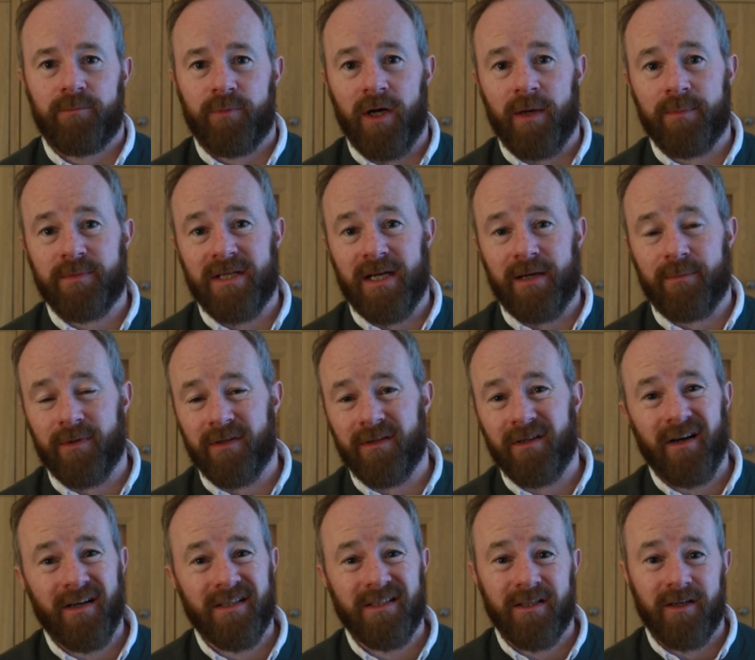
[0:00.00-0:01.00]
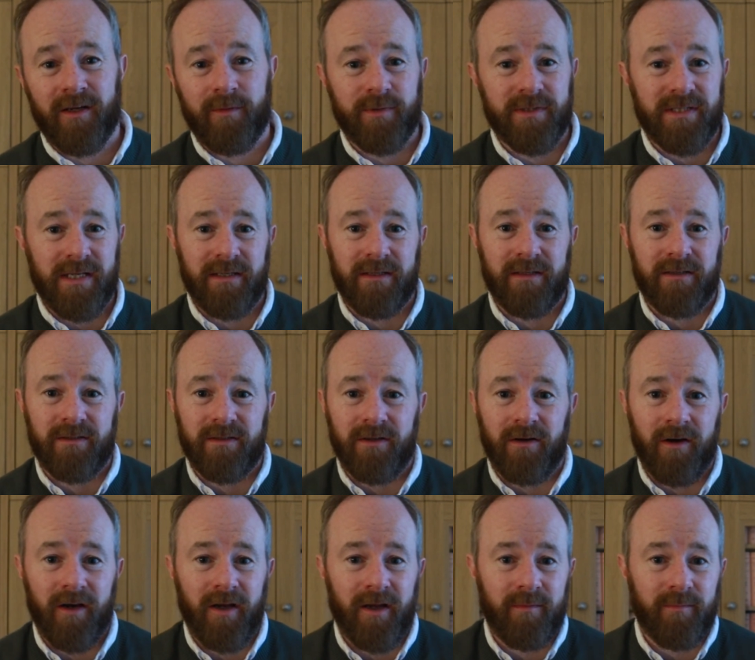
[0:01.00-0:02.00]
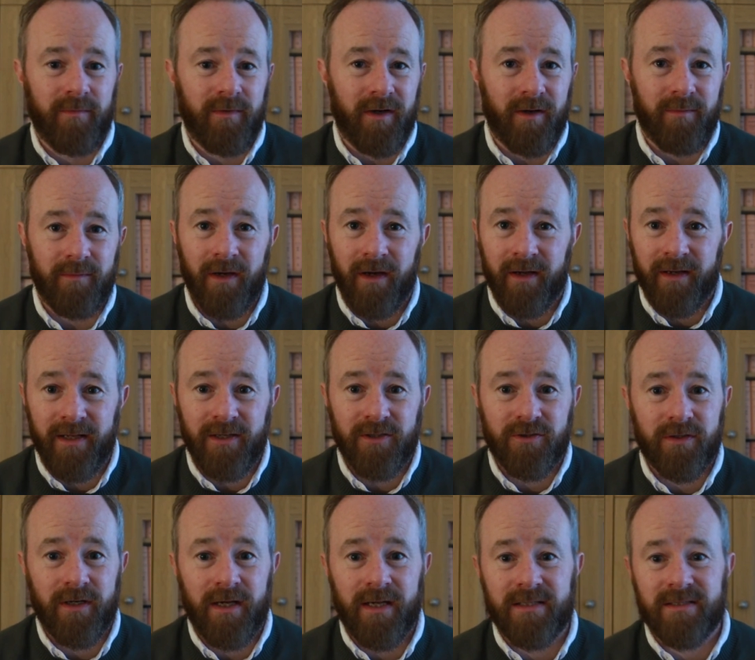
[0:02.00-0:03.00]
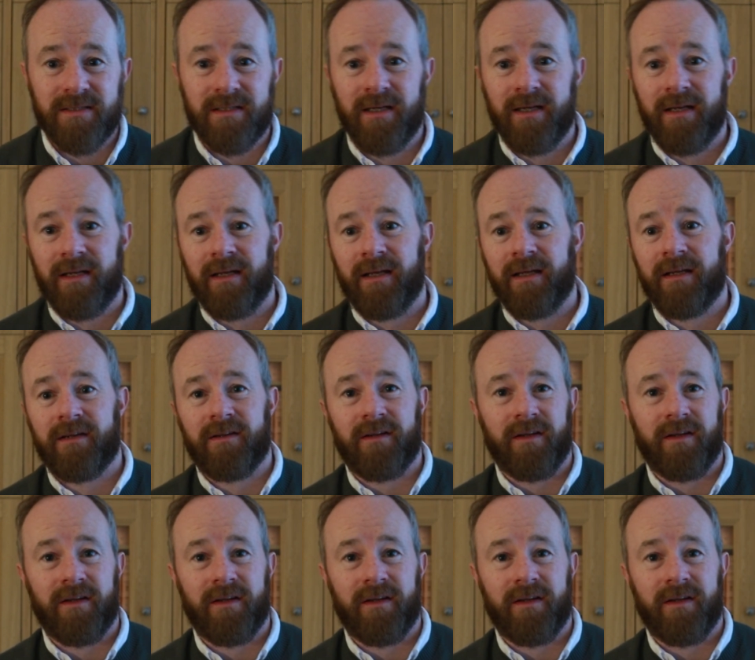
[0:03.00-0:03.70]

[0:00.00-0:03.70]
PropTech, but 99% of the time, I'm not interested in it.